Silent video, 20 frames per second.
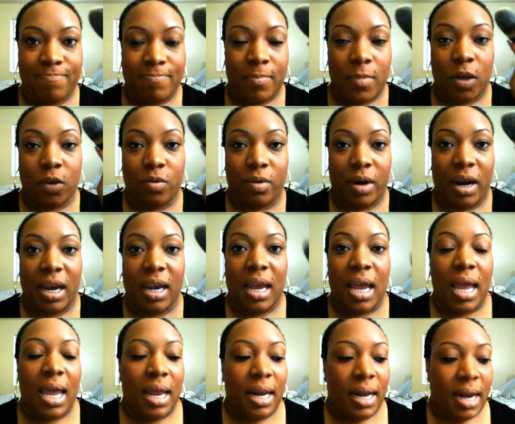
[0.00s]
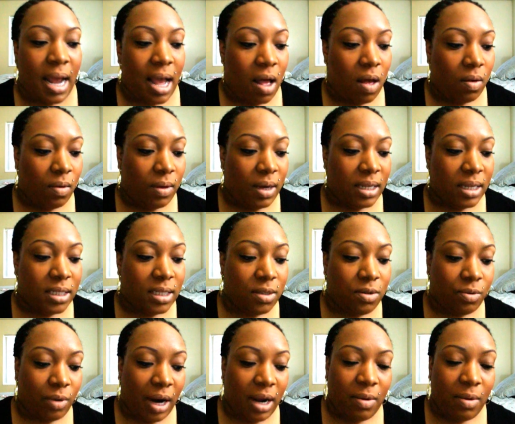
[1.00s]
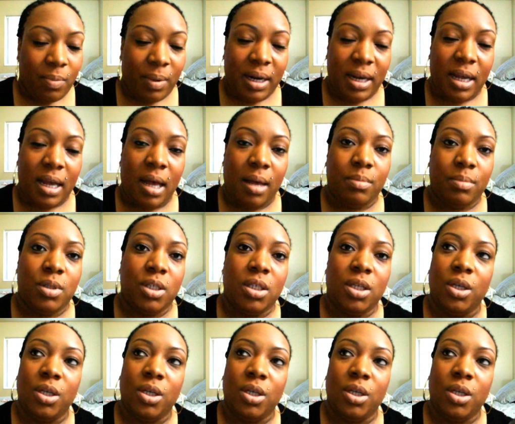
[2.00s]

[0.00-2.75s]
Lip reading: great. Now, it's great when it comes